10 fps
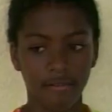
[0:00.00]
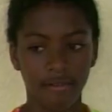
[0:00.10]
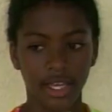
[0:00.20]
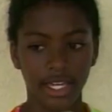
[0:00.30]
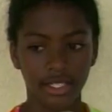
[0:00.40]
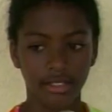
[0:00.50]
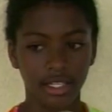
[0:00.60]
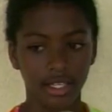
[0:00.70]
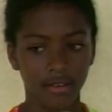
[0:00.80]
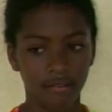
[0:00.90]
we had
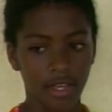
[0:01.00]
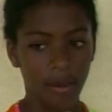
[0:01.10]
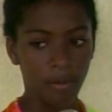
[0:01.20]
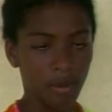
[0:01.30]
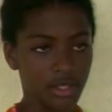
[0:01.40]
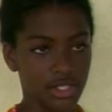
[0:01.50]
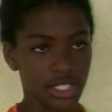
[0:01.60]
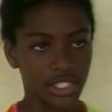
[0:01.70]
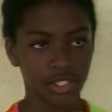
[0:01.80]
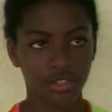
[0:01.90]
if we had problems in
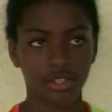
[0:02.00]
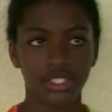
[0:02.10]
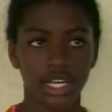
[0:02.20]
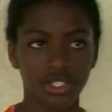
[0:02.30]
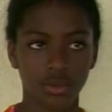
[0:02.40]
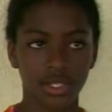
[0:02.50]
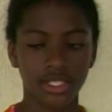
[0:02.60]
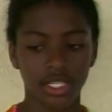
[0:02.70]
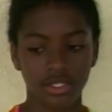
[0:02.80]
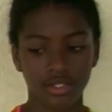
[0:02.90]
Section 3, Section 1,
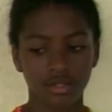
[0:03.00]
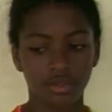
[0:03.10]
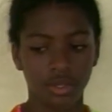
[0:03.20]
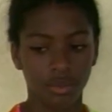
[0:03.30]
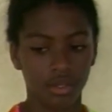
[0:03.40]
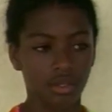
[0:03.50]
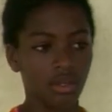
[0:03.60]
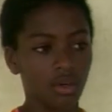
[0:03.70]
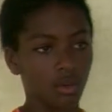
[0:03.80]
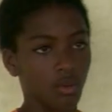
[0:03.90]
Section 2, they would
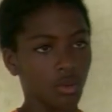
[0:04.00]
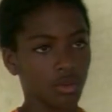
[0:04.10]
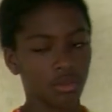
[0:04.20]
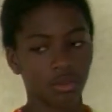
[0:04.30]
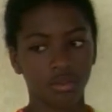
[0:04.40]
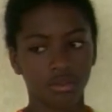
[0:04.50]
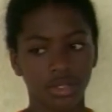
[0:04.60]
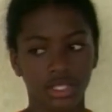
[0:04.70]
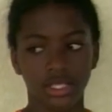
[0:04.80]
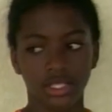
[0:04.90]
go through
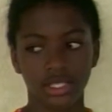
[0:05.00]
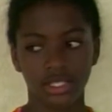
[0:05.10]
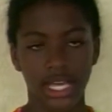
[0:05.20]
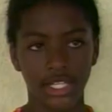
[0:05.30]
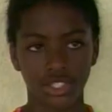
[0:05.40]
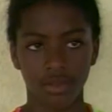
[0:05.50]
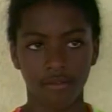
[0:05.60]
the section with